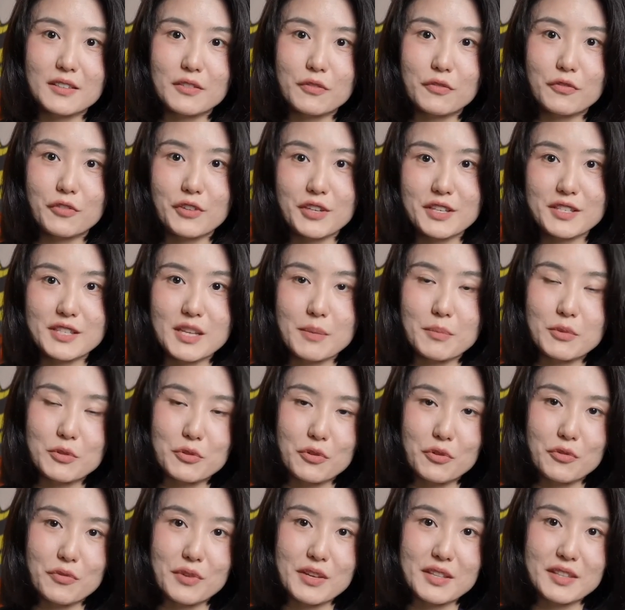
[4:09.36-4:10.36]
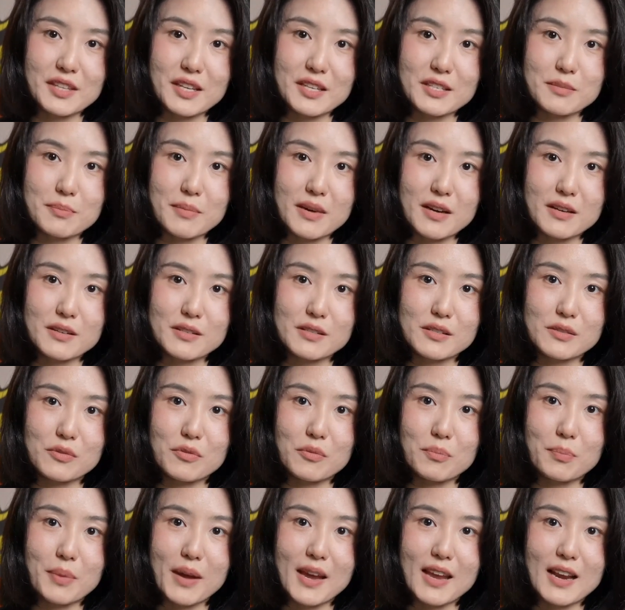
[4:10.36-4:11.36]
for example during this month you
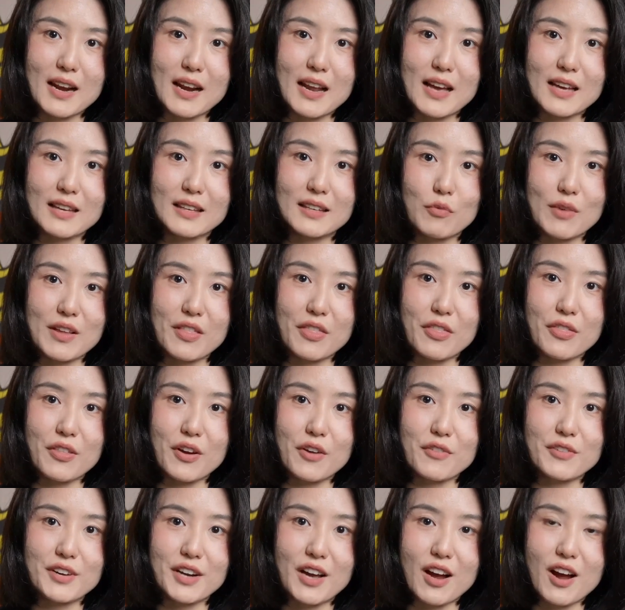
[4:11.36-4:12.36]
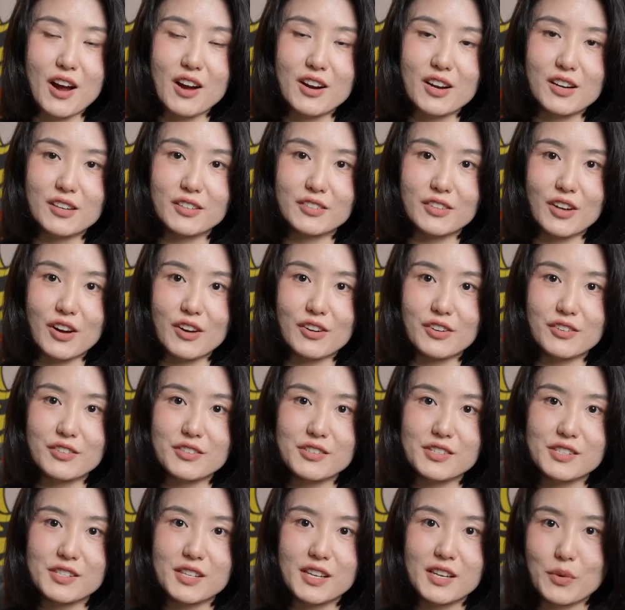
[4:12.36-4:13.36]
pay like 1,000 Hong Kong
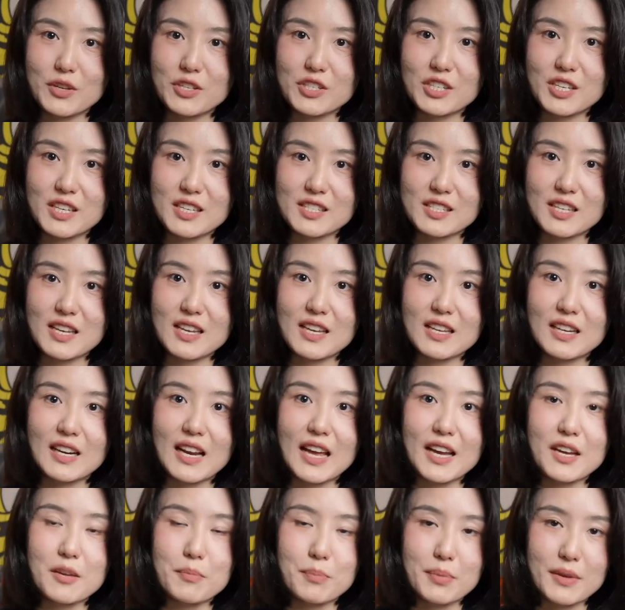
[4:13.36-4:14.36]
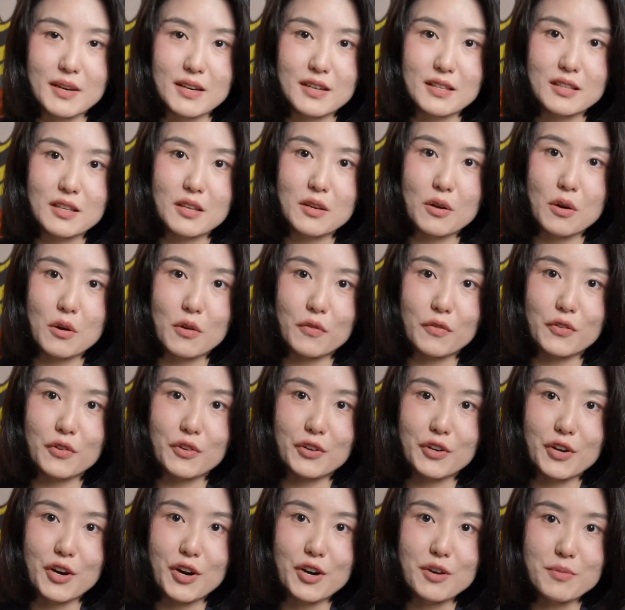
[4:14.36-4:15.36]
dollars, which is in liability of your
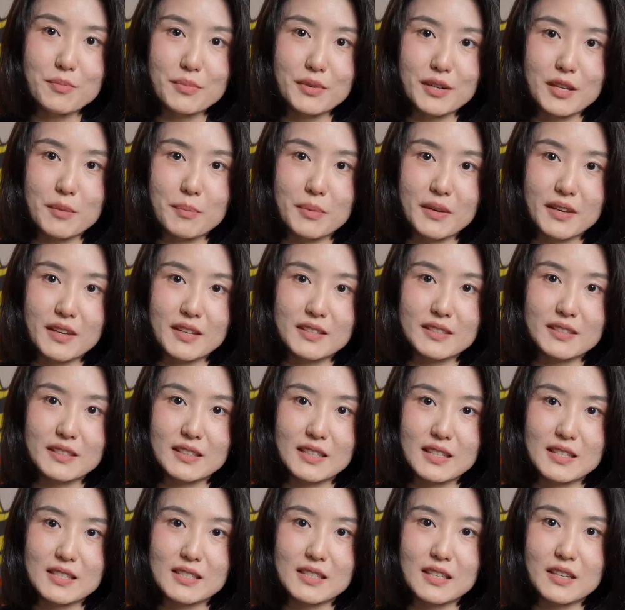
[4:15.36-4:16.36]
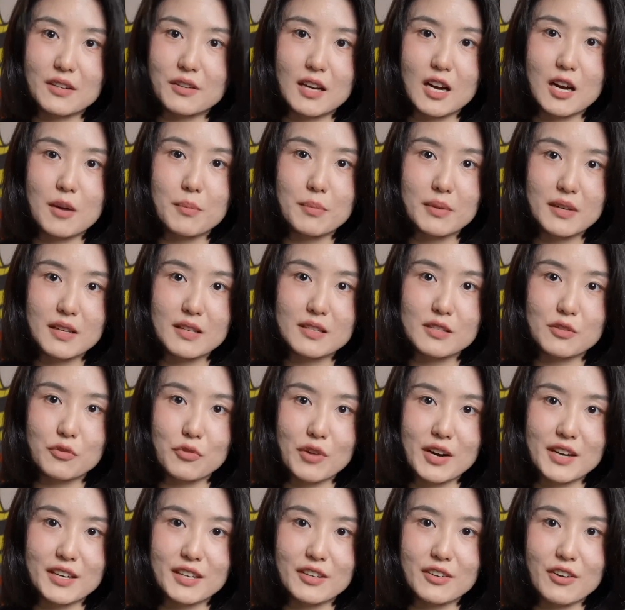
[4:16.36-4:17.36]
company because it is the company's
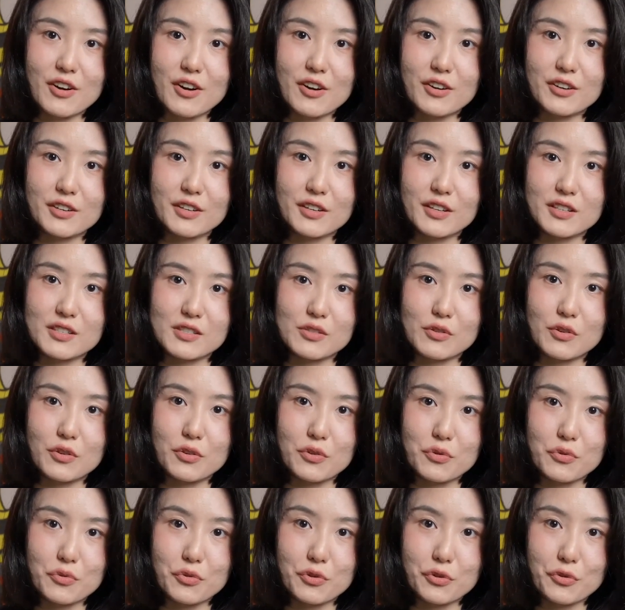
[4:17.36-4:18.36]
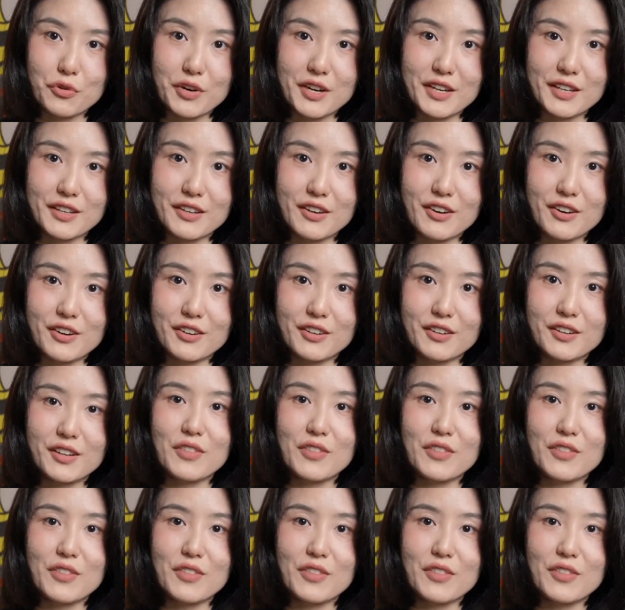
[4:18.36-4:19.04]
credit card, it's not your credit card.